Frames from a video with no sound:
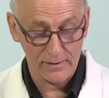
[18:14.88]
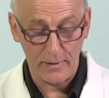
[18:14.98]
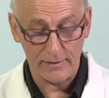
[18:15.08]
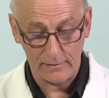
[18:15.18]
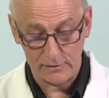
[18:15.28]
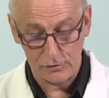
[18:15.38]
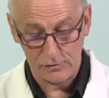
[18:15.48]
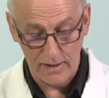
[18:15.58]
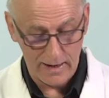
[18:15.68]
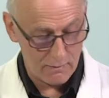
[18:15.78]
independently
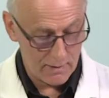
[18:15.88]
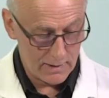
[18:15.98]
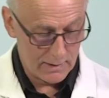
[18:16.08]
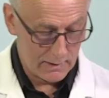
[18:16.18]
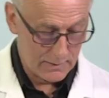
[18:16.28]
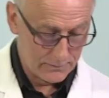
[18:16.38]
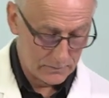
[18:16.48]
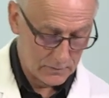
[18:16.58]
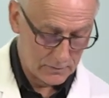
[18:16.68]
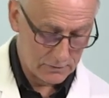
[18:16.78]
just now.
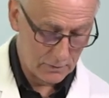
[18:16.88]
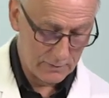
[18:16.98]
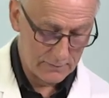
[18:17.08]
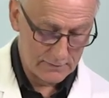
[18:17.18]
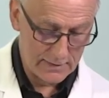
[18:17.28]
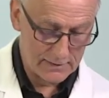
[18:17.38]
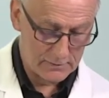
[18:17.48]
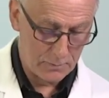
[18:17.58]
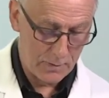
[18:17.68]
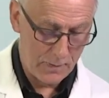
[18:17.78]
So we need
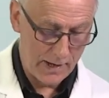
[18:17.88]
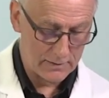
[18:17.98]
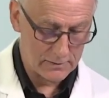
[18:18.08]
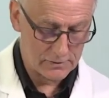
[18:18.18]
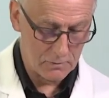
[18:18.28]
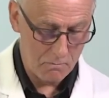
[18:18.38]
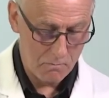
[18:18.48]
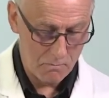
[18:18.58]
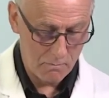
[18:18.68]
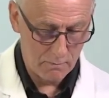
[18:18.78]
to pipette
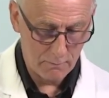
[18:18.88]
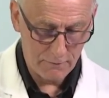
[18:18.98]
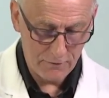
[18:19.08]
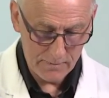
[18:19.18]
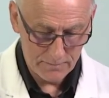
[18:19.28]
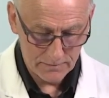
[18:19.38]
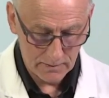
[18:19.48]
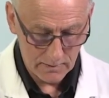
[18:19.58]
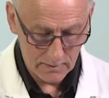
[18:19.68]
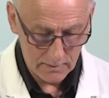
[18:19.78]
some buffer,
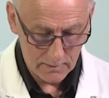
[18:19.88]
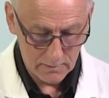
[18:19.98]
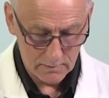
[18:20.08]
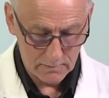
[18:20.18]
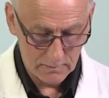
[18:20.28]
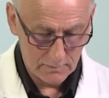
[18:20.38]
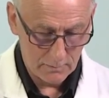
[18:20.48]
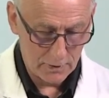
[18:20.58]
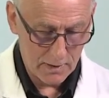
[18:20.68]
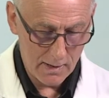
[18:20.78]

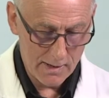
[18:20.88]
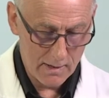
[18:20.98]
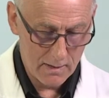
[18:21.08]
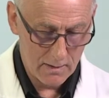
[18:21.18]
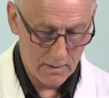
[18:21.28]
0.9,